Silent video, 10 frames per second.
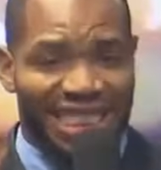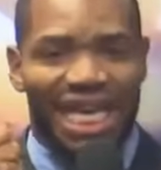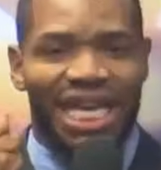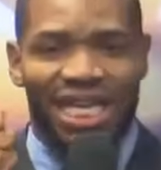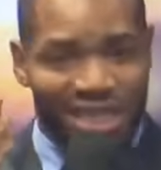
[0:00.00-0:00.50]

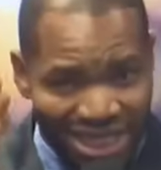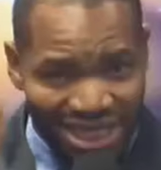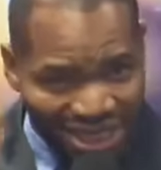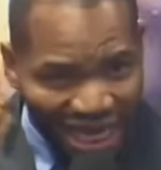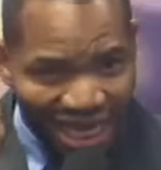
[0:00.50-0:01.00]
Desire. Say
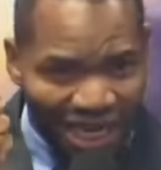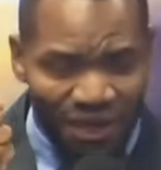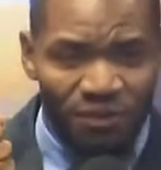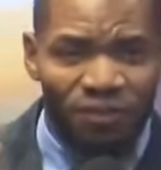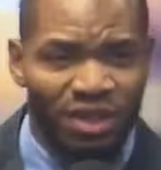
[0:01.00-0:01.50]
desire.
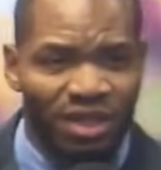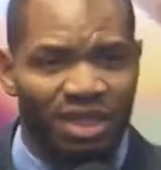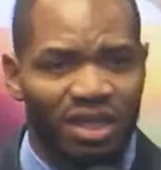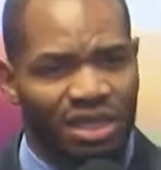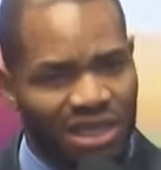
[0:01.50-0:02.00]

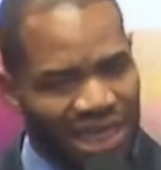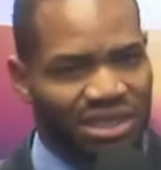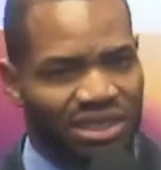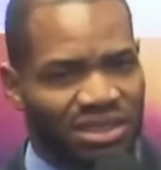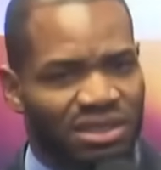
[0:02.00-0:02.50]

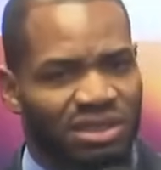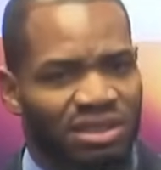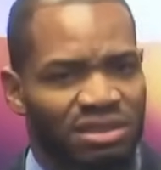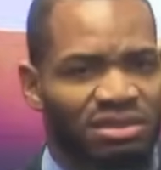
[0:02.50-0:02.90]
Yes.